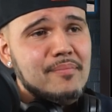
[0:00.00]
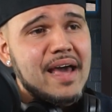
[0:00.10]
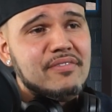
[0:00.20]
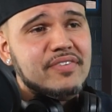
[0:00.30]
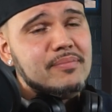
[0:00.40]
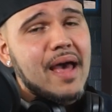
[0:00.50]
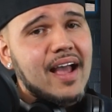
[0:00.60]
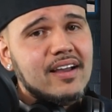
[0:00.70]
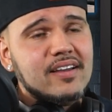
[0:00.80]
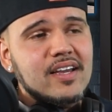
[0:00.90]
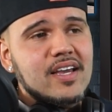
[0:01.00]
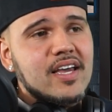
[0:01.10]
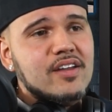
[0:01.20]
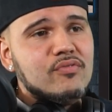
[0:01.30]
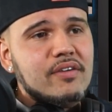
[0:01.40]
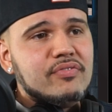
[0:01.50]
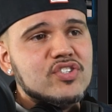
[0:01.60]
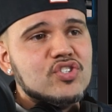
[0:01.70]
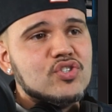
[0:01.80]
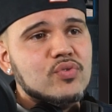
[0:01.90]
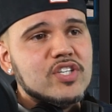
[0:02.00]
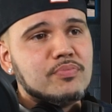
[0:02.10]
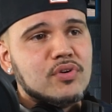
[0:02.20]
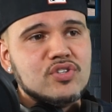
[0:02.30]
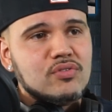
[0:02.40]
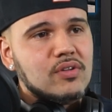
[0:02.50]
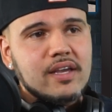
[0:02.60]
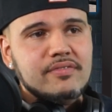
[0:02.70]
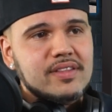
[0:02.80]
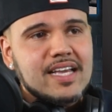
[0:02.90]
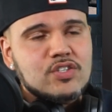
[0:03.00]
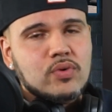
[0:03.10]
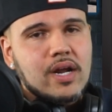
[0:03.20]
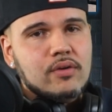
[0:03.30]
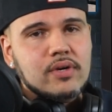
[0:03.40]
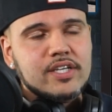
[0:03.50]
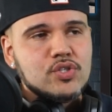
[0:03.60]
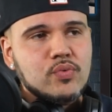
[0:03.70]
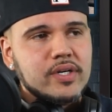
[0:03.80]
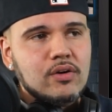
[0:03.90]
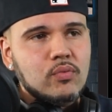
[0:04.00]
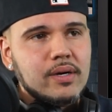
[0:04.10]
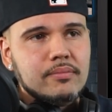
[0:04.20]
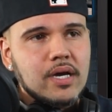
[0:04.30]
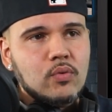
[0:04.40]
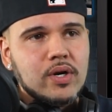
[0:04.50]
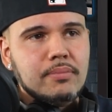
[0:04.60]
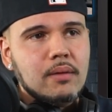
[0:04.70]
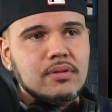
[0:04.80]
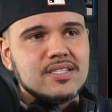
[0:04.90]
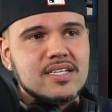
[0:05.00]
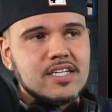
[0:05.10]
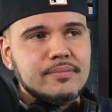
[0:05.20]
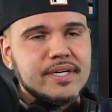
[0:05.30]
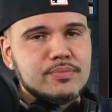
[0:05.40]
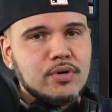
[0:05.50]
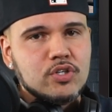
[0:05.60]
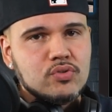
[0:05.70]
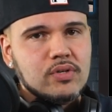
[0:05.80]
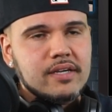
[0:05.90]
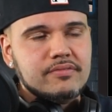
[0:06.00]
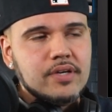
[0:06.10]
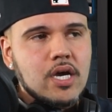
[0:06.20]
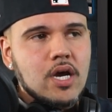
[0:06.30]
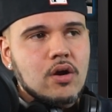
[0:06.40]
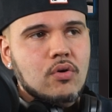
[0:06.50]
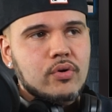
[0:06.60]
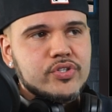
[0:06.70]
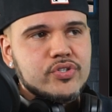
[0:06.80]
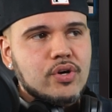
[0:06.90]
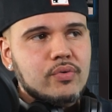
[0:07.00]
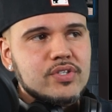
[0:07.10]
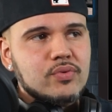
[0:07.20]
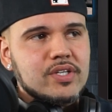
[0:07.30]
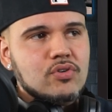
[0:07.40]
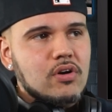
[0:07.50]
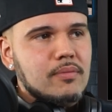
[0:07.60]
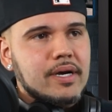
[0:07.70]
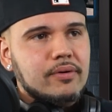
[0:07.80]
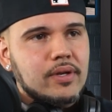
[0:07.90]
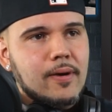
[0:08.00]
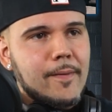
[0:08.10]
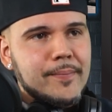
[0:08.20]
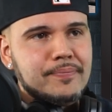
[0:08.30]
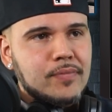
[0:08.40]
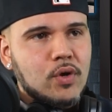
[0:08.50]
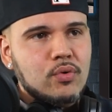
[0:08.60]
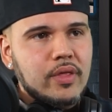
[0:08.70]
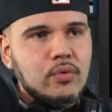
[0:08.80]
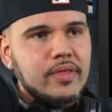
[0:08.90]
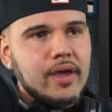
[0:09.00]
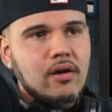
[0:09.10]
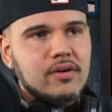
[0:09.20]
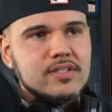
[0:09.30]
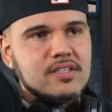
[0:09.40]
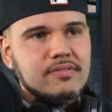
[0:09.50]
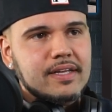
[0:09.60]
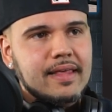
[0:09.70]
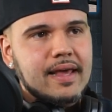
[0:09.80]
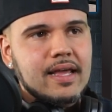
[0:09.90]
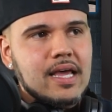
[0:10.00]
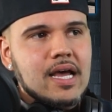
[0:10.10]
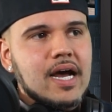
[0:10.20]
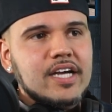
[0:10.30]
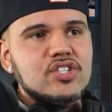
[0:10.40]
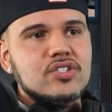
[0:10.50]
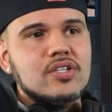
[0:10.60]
bad feedback in reference to his personal life, and that's what I don't like doing. I don't want to publicize anybody's personal life, or just go into it and talk about, you know, who they are and stuff like that. I'm